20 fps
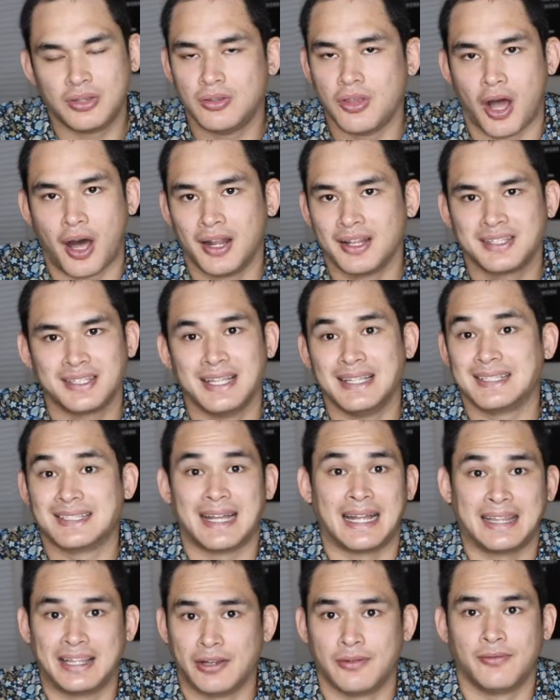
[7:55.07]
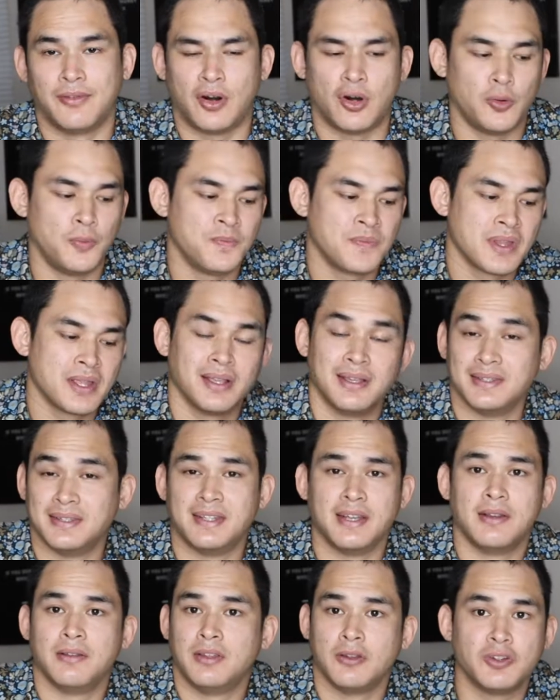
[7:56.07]
honestly, it's not their fault because
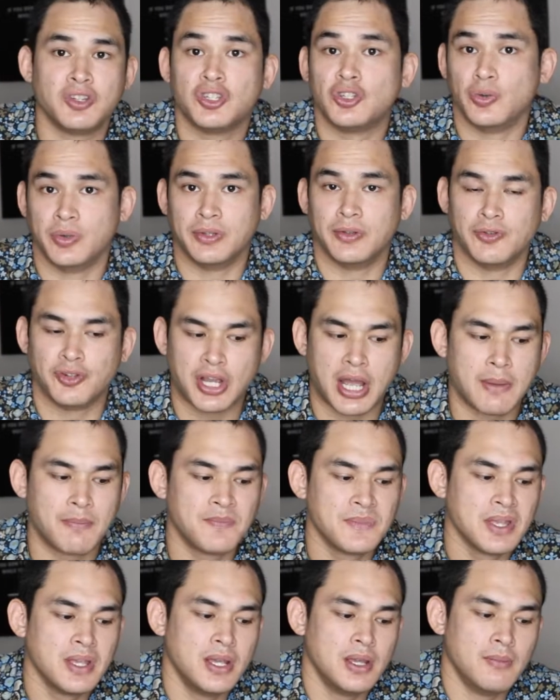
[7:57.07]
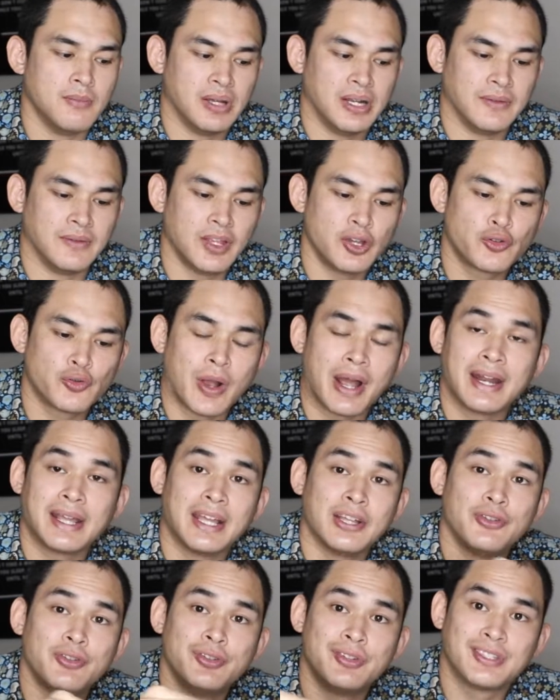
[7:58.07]
they're just doing their job. But if they try to
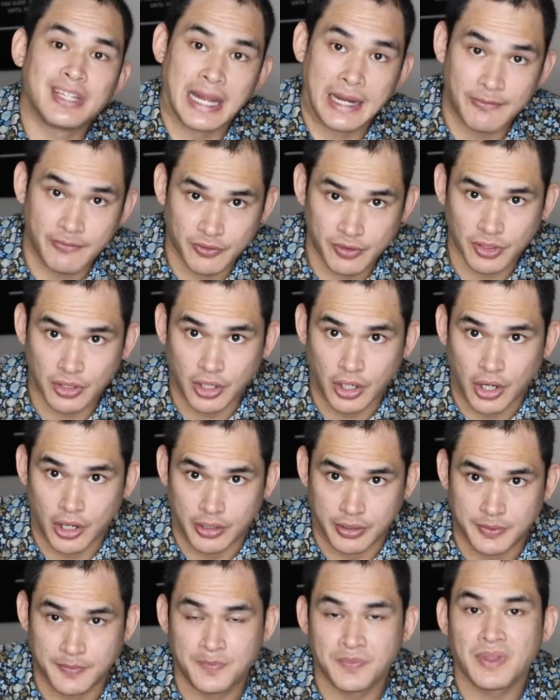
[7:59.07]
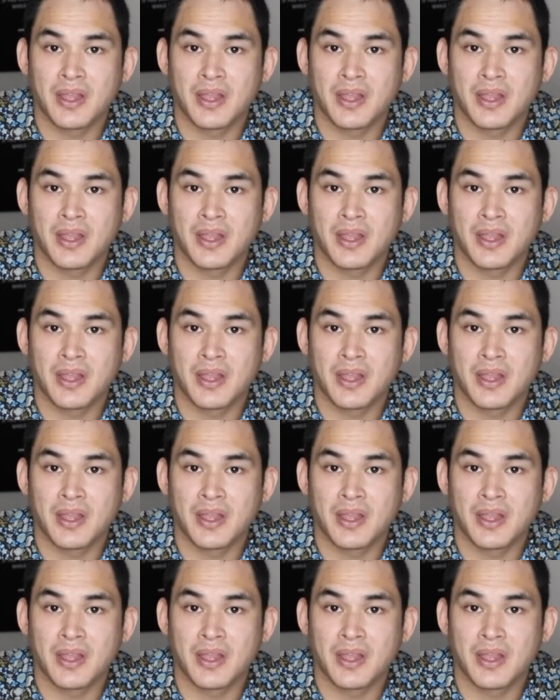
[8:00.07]
get you to sign up for the card,